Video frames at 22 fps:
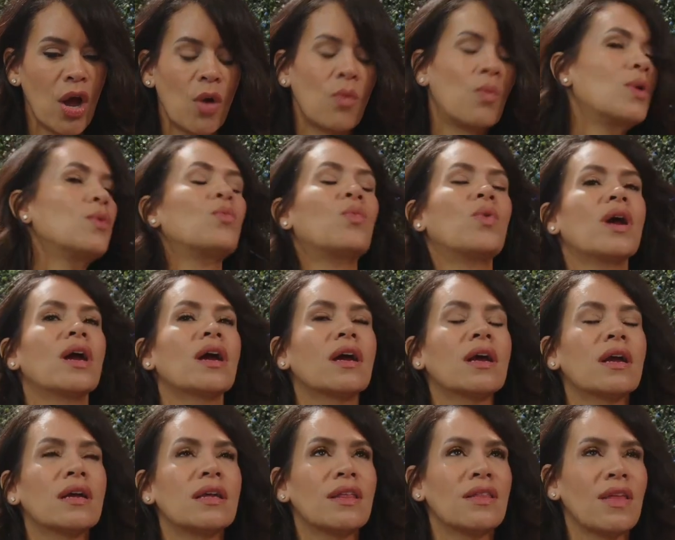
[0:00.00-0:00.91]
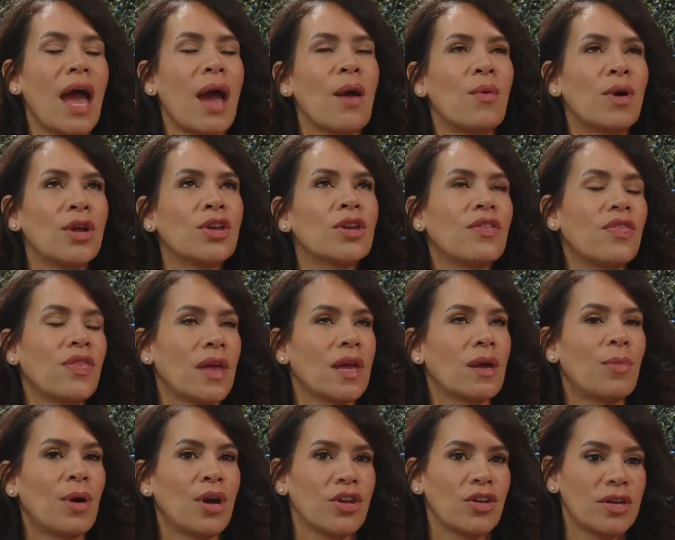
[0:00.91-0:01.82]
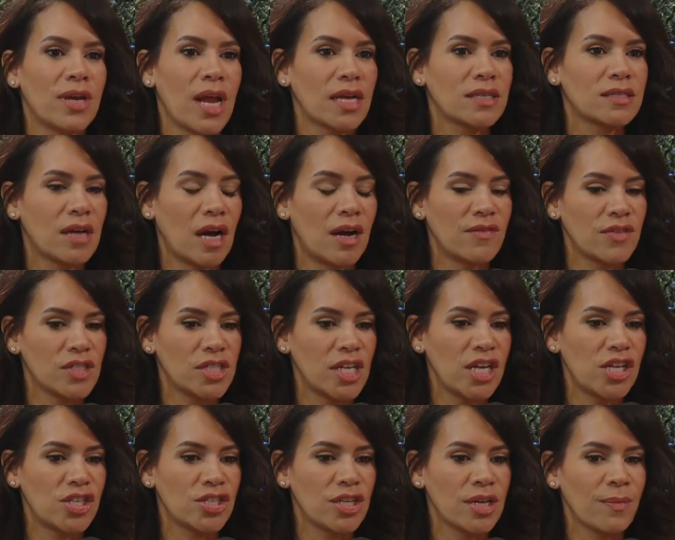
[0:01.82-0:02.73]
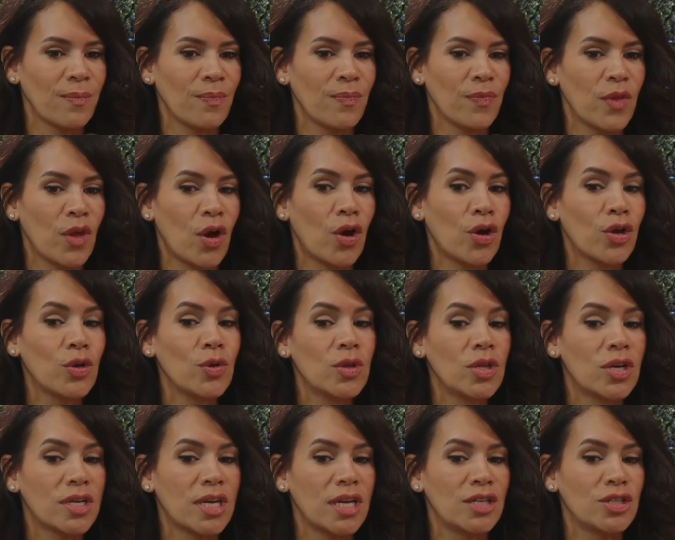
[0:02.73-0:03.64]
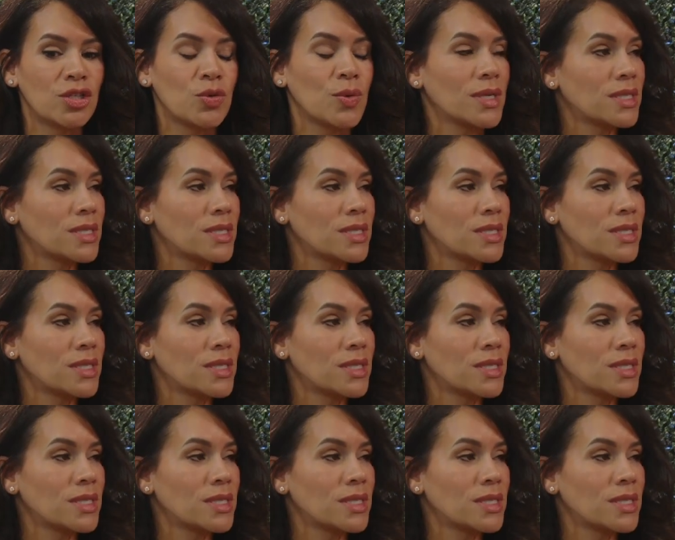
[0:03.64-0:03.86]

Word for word: When we're I want you to think about your next conversation. Are you looking to